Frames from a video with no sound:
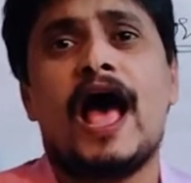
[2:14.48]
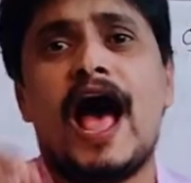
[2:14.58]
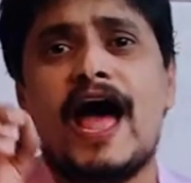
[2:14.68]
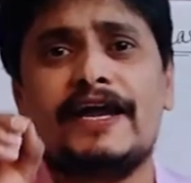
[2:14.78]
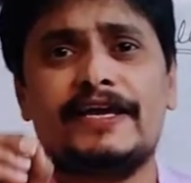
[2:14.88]

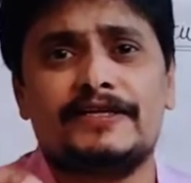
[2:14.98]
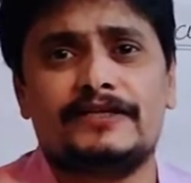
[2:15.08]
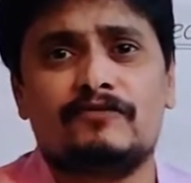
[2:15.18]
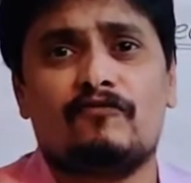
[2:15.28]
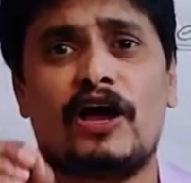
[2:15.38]
And
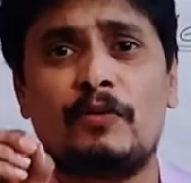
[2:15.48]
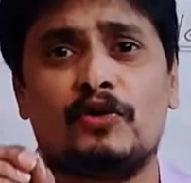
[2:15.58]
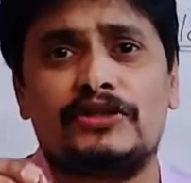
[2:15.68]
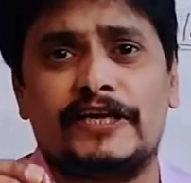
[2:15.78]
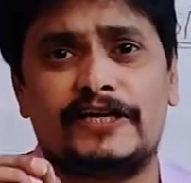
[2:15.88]
one
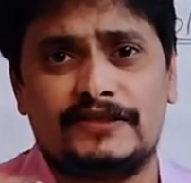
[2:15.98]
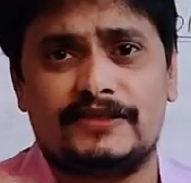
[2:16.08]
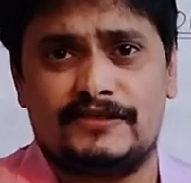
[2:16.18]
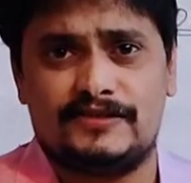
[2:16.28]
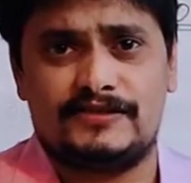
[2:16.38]
more thing
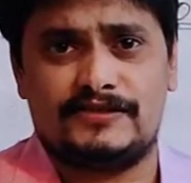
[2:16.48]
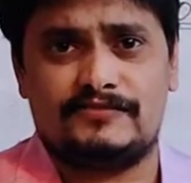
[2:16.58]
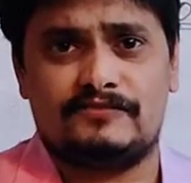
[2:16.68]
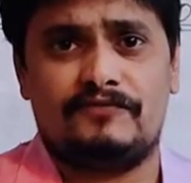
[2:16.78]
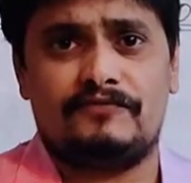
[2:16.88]

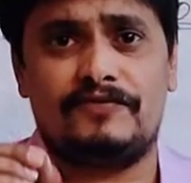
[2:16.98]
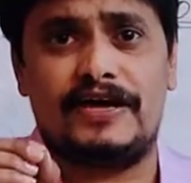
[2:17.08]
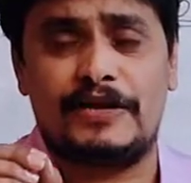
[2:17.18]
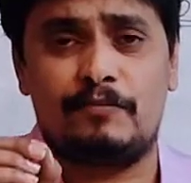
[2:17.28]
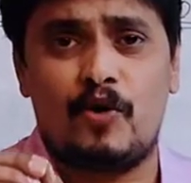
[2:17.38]
is,
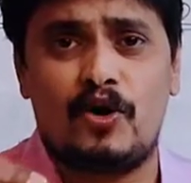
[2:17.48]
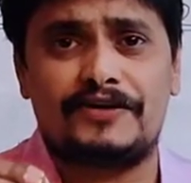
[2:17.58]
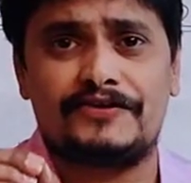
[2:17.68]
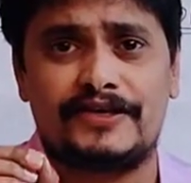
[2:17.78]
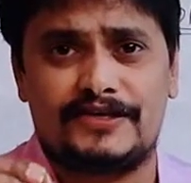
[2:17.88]
very
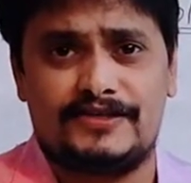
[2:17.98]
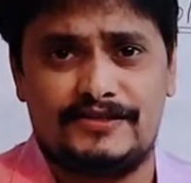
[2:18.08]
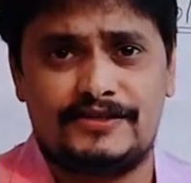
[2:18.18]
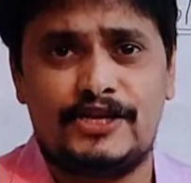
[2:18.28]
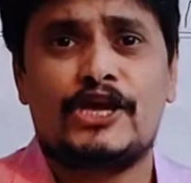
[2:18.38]
important thing
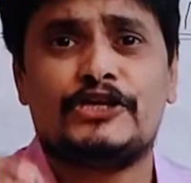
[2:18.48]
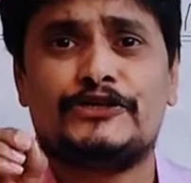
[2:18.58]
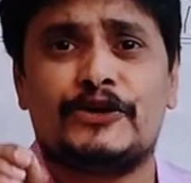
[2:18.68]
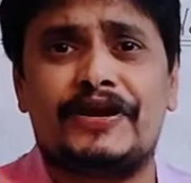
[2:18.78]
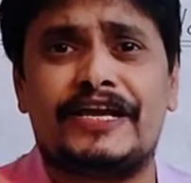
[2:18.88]
is,
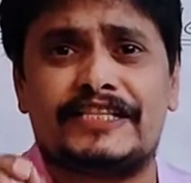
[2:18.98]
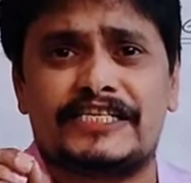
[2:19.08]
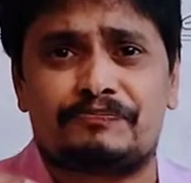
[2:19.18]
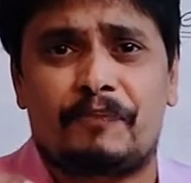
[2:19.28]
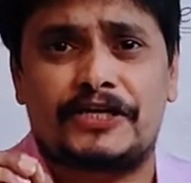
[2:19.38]
during
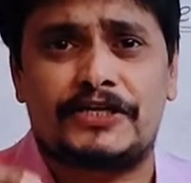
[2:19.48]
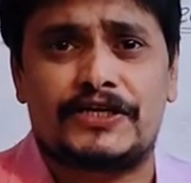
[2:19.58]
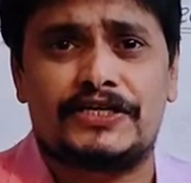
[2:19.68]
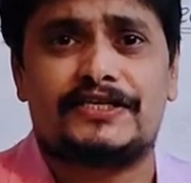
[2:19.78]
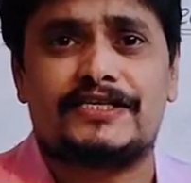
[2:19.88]
this
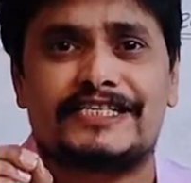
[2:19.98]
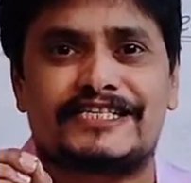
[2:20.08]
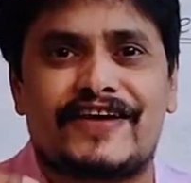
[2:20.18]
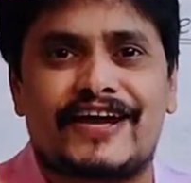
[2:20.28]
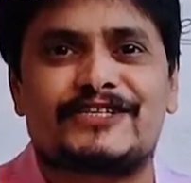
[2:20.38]
particular
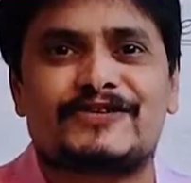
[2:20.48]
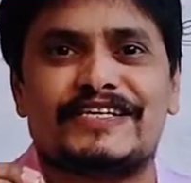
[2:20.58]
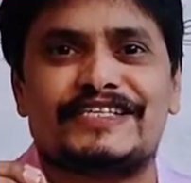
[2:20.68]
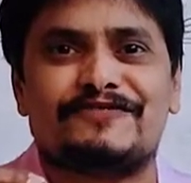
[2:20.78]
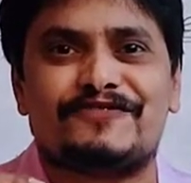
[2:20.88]
destructive
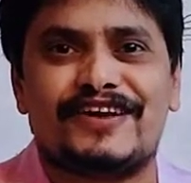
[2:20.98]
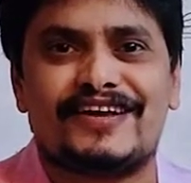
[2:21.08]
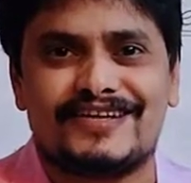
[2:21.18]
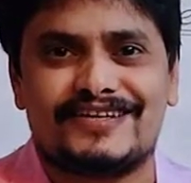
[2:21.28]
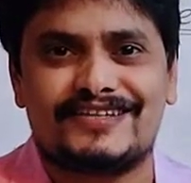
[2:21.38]

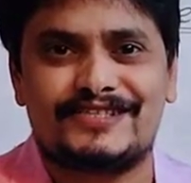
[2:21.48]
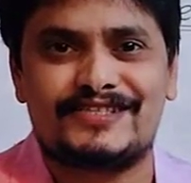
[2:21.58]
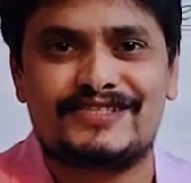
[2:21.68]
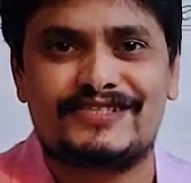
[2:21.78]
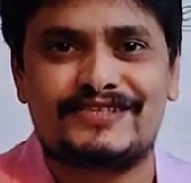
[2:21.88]

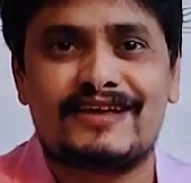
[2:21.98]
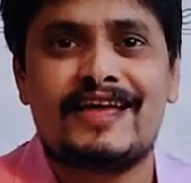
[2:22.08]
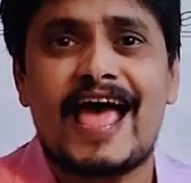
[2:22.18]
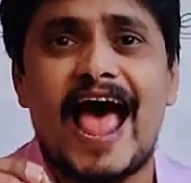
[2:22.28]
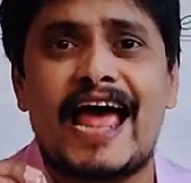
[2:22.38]
interference,
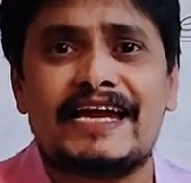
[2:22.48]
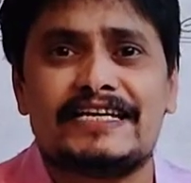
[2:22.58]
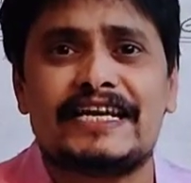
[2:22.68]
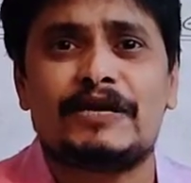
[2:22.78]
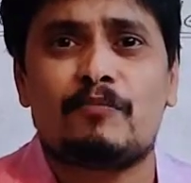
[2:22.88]

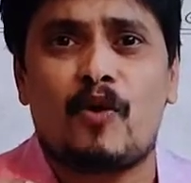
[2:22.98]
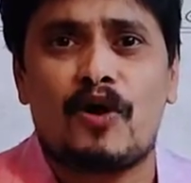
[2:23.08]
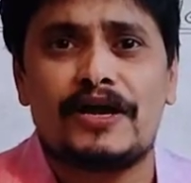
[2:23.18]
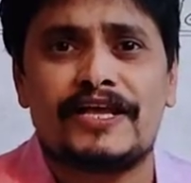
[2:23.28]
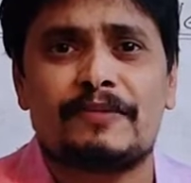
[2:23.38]

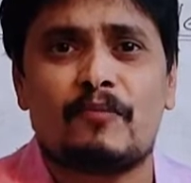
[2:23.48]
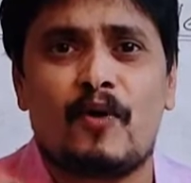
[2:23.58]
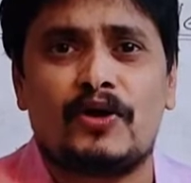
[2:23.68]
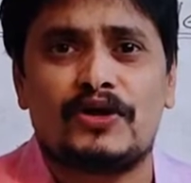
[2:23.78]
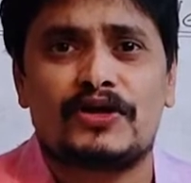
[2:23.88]
anti-bonding
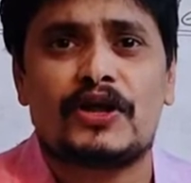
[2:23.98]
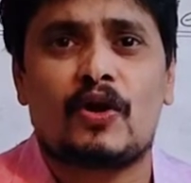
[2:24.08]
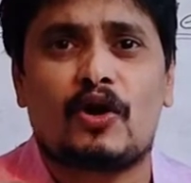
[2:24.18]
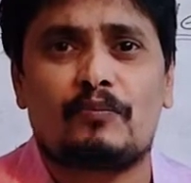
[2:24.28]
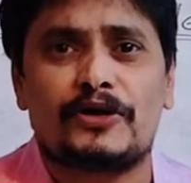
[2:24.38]
molecular
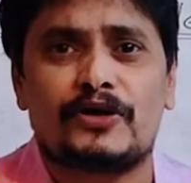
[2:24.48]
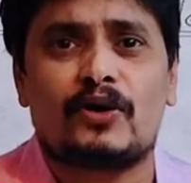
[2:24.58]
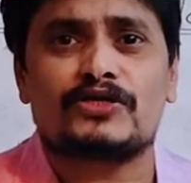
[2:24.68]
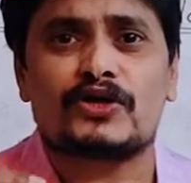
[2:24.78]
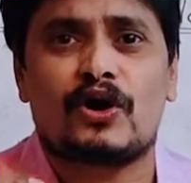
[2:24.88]

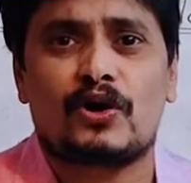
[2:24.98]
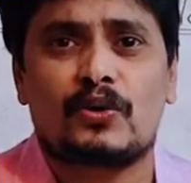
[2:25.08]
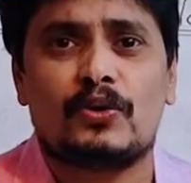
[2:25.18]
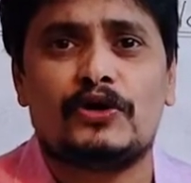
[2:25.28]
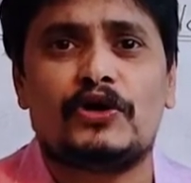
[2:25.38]
orbitals are
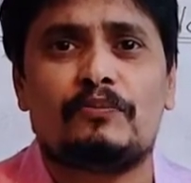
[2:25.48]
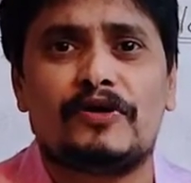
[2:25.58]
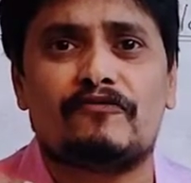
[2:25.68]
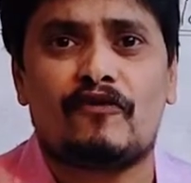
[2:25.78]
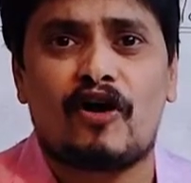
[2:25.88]
going to
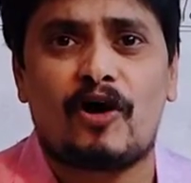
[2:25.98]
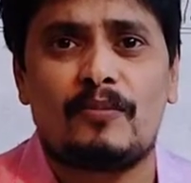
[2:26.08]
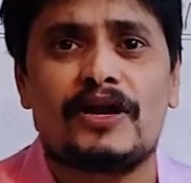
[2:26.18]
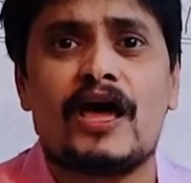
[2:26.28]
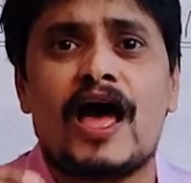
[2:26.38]
be
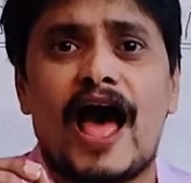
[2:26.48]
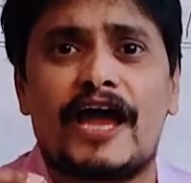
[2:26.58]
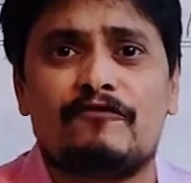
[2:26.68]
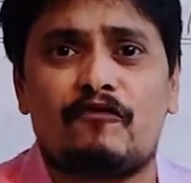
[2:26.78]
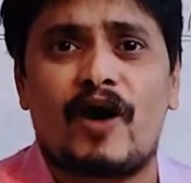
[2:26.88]
formed
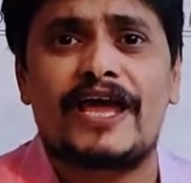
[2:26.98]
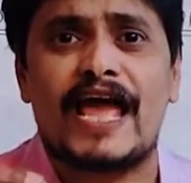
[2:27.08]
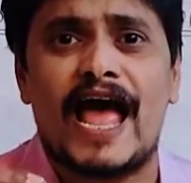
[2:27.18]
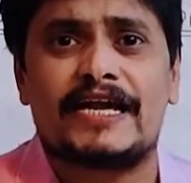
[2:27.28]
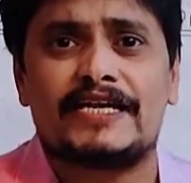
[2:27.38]
and why
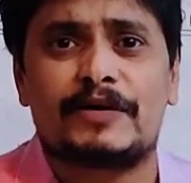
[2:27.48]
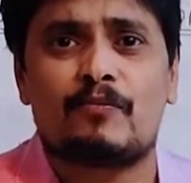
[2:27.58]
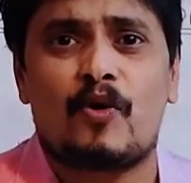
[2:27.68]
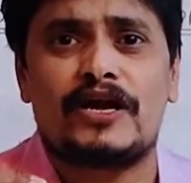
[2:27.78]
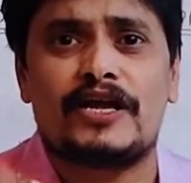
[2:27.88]

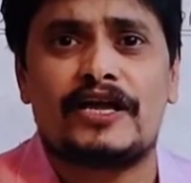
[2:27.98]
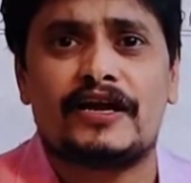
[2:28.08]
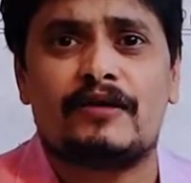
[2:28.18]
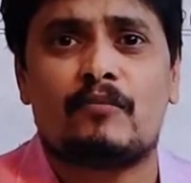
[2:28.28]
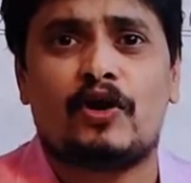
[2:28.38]

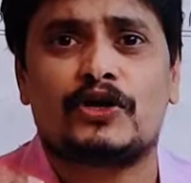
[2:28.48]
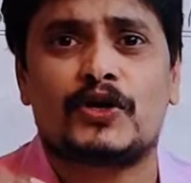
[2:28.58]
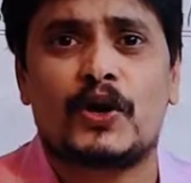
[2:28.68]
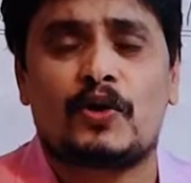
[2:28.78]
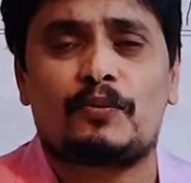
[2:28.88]
anti-bonding
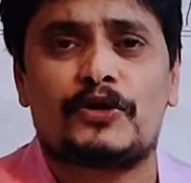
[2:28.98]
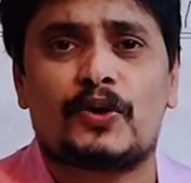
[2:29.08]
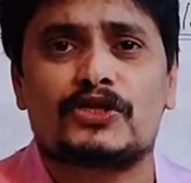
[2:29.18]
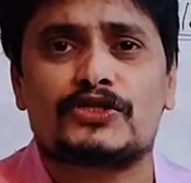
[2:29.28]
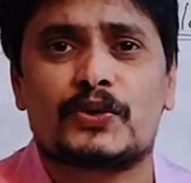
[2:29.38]
molecular
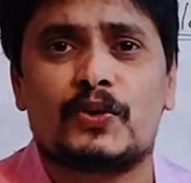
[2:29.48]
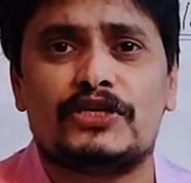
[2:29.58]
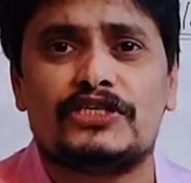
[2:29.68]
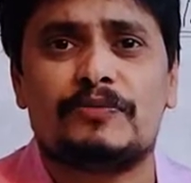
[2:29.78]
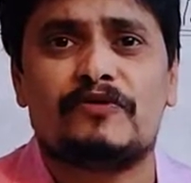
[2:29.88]
orbitals are
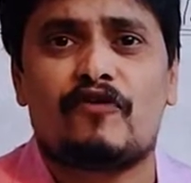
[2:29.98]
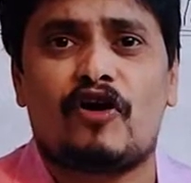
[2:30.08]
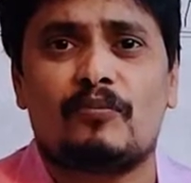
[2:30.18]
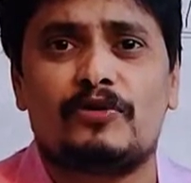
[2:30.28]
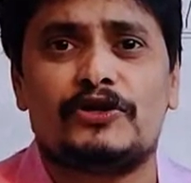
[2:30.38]
going to be
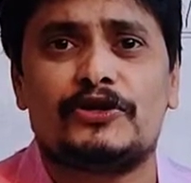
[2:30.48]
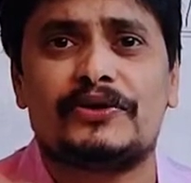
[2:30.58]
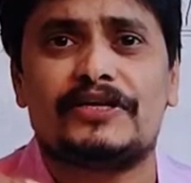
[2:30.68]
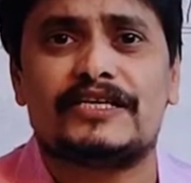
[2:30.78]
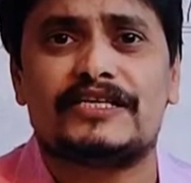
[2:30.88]
formed
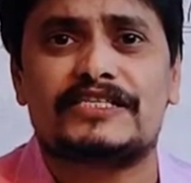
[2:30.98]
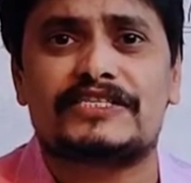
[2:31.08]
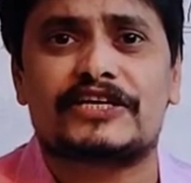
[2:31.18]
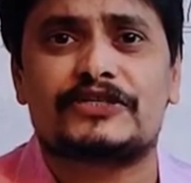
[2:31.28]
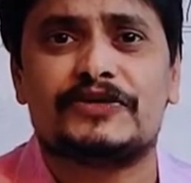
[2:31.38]
during the
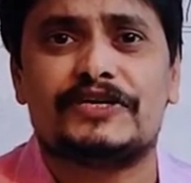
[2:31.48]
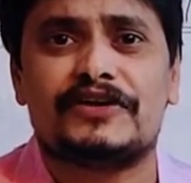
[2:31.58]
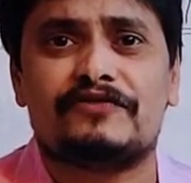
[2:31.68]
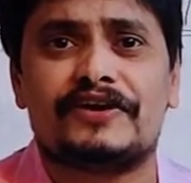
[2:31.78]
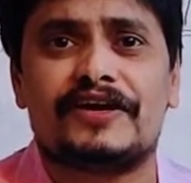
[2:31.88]
destructive
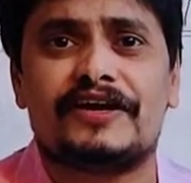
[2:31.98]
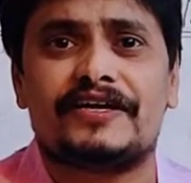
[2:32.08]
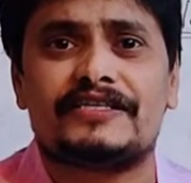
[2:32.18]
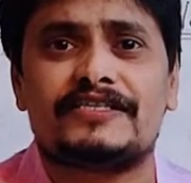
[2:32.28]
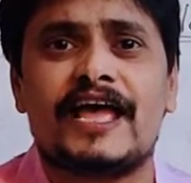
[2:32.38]

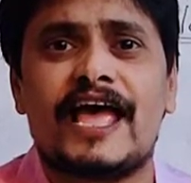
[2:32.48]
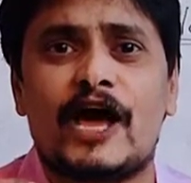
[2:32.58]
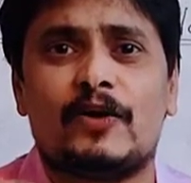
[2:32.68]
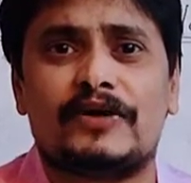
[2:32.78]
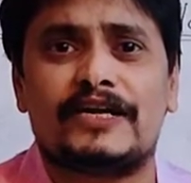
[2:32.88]
interference
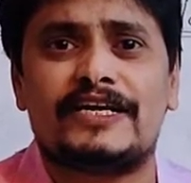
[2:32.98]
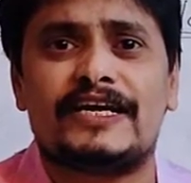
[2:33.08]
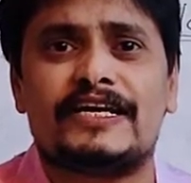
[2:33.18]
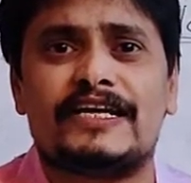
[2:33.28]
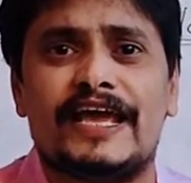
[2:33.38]
I have
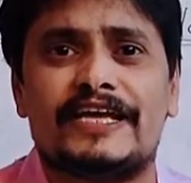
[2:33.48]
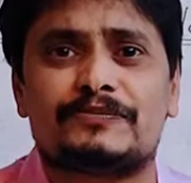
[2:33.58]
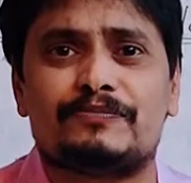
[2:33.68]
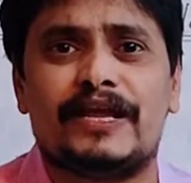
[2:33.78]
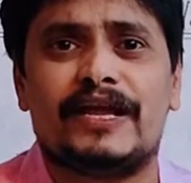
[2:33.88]
clearly
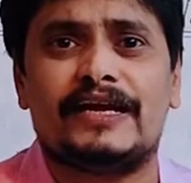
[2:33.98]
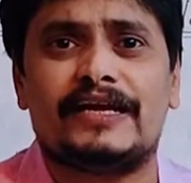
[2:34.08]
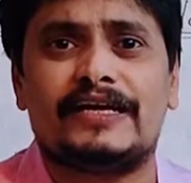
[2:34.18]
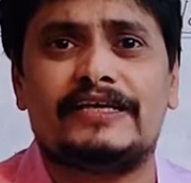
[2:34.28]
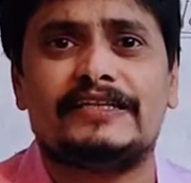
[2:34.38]

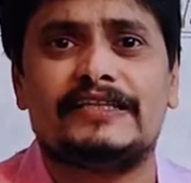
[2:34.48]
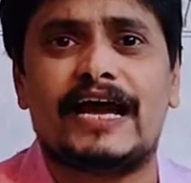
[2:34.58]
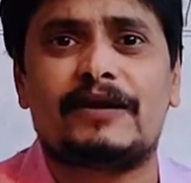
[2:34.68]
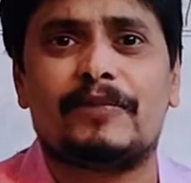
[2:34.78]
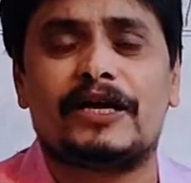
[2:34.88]
explained in
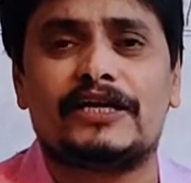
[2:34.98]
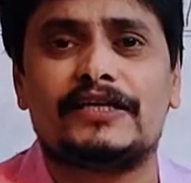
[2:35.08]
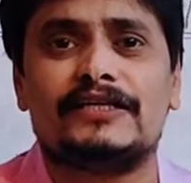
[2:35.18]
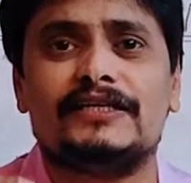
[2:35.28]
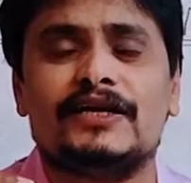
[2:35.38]
that
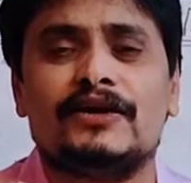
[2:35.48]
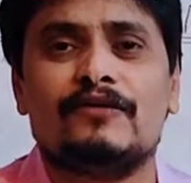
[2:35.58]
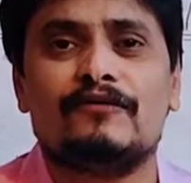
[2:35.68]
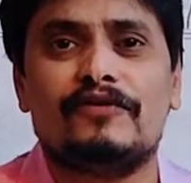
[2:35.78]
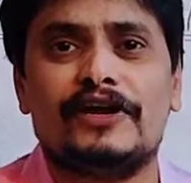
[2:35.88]
particular
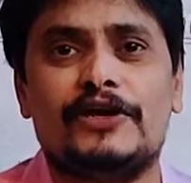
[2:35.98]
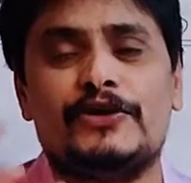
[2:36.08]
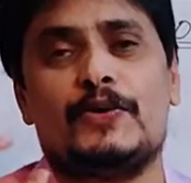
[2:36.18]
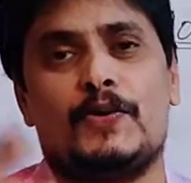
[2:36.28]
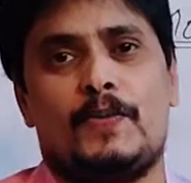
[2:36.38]

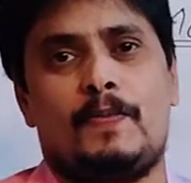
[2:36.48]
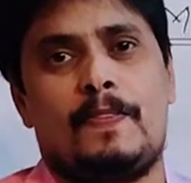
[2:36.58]
video